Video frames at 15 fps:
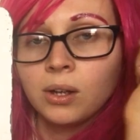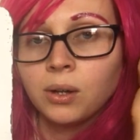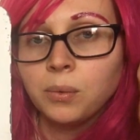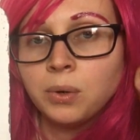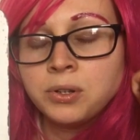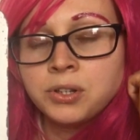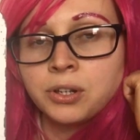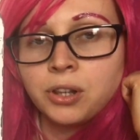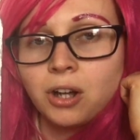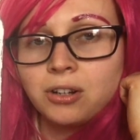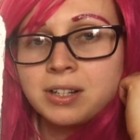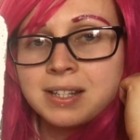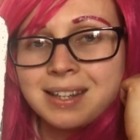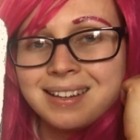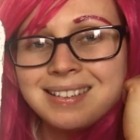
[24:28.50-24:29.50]
What a long
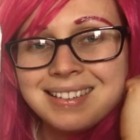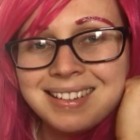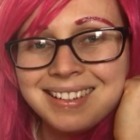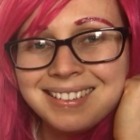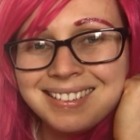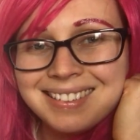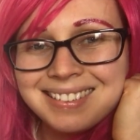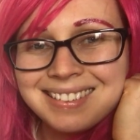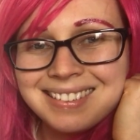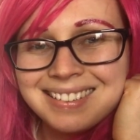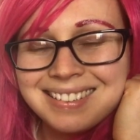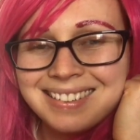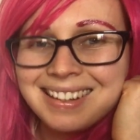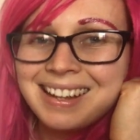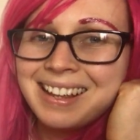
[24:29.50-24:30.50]
sentence.
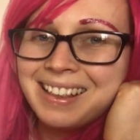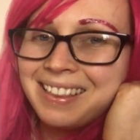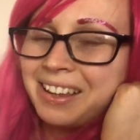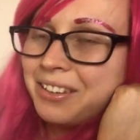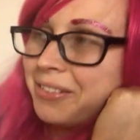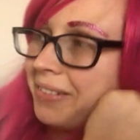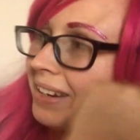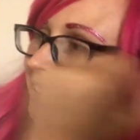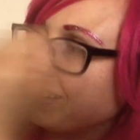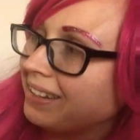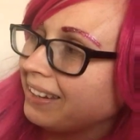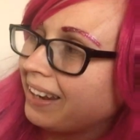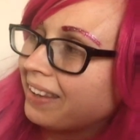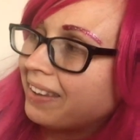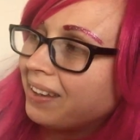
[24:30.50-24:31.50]
Let's read it
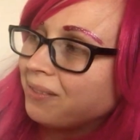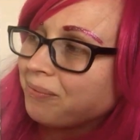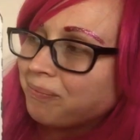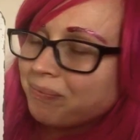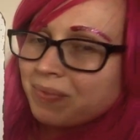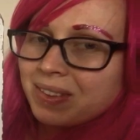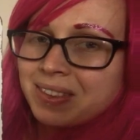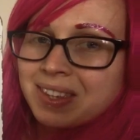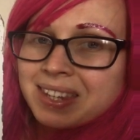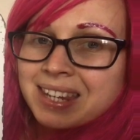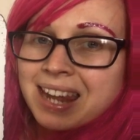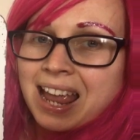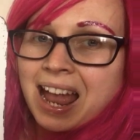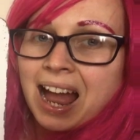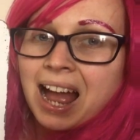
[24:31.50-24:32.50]
together.
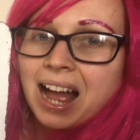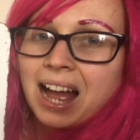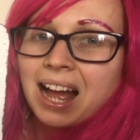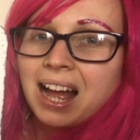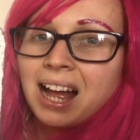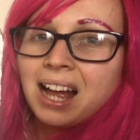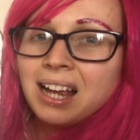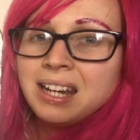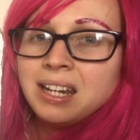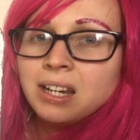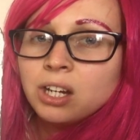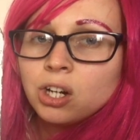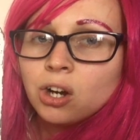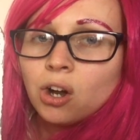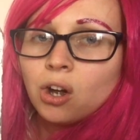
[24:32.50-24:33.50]
I
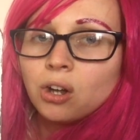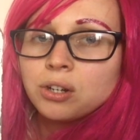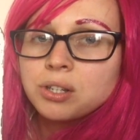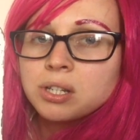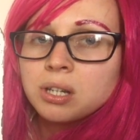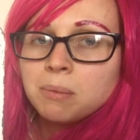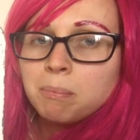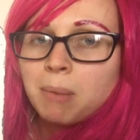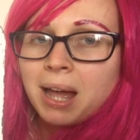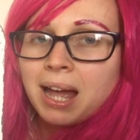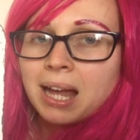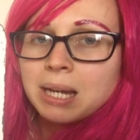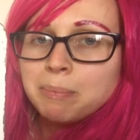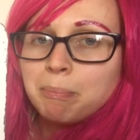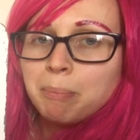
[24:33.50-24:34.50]
got
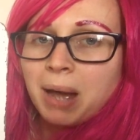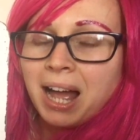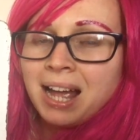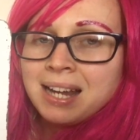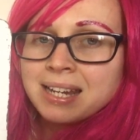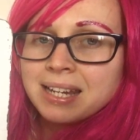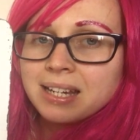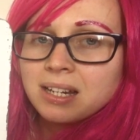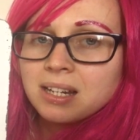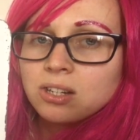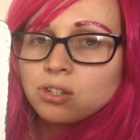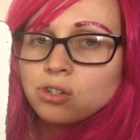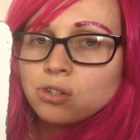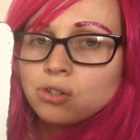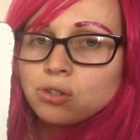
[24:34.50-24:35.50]
my bike
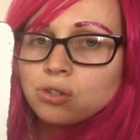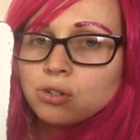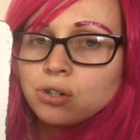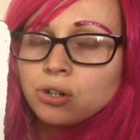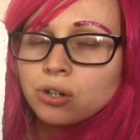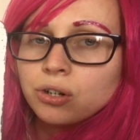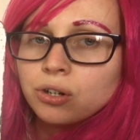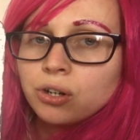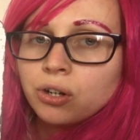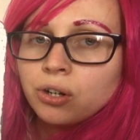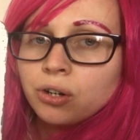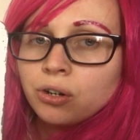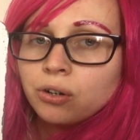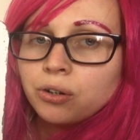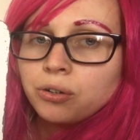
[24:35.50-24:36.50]
stuck
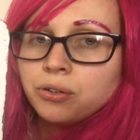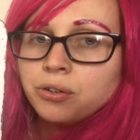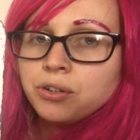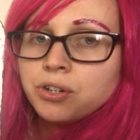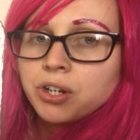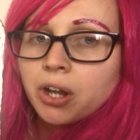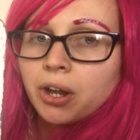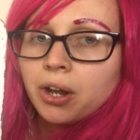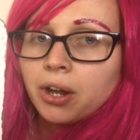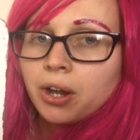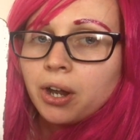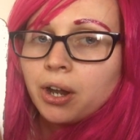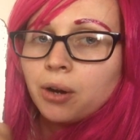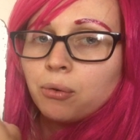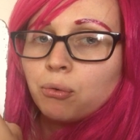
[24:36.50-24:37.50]
under
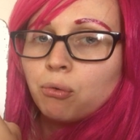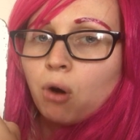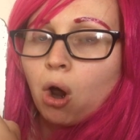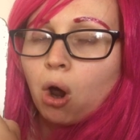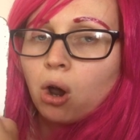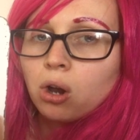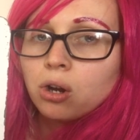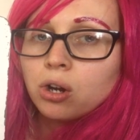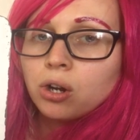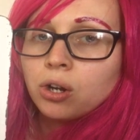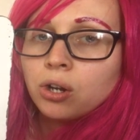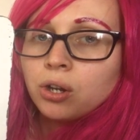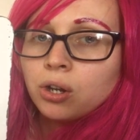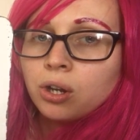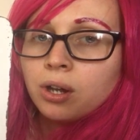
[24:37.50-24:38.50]
a rock
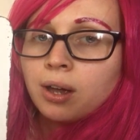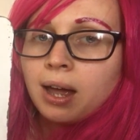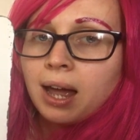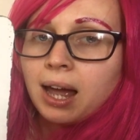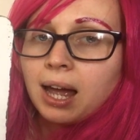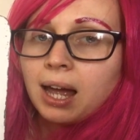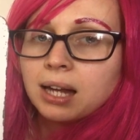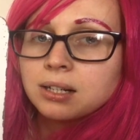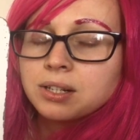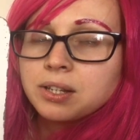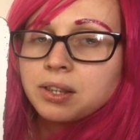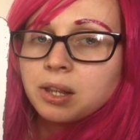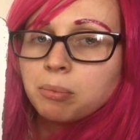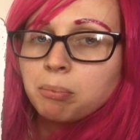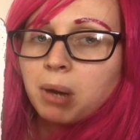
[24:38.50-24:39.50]
at
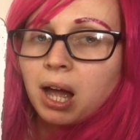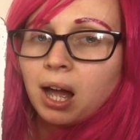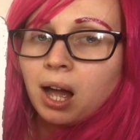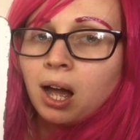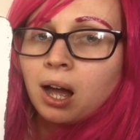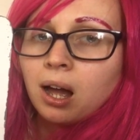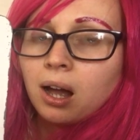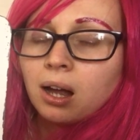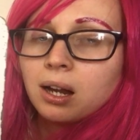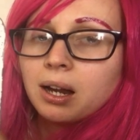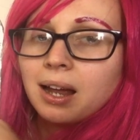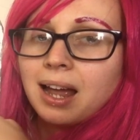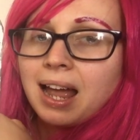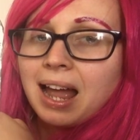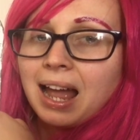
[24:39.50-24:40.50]
the park
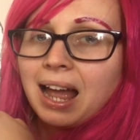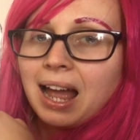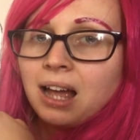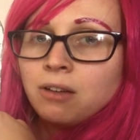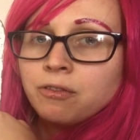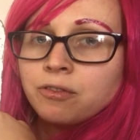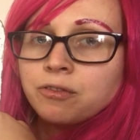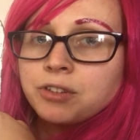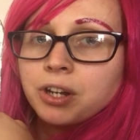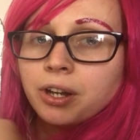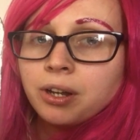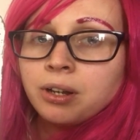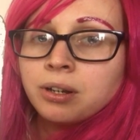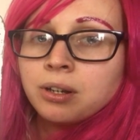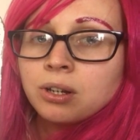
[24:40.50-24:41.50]
after
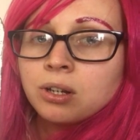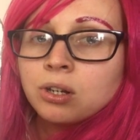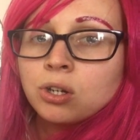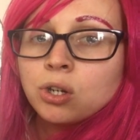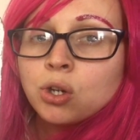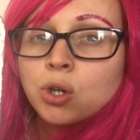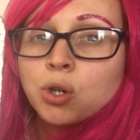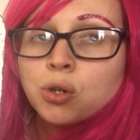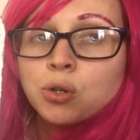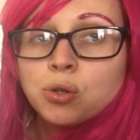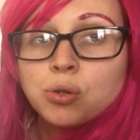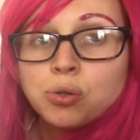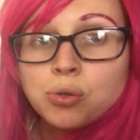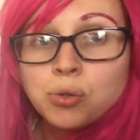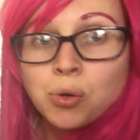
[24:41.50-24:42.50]

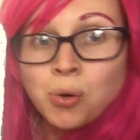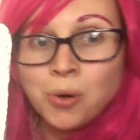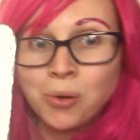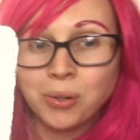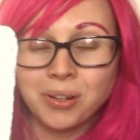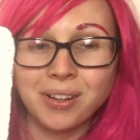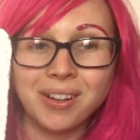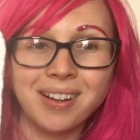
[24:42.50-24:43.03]
school.